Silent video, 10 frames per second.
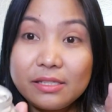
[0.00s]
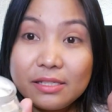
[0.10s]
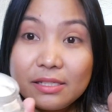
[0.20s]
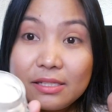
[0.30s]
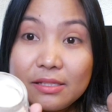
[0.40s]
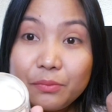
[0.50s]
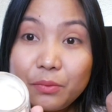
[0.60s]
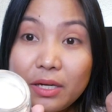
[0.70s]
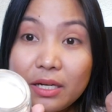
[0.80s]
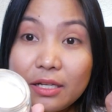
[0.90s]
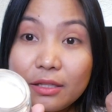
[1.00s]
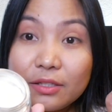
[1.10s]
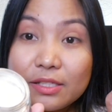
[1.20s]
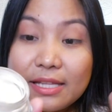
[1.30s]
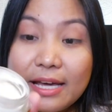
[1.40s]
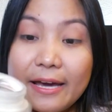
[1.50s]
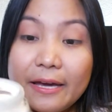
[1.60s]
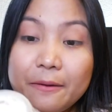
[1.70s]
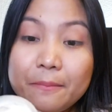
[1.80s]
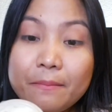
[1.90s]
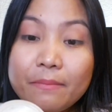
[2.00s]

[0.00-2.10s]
is what it looks like.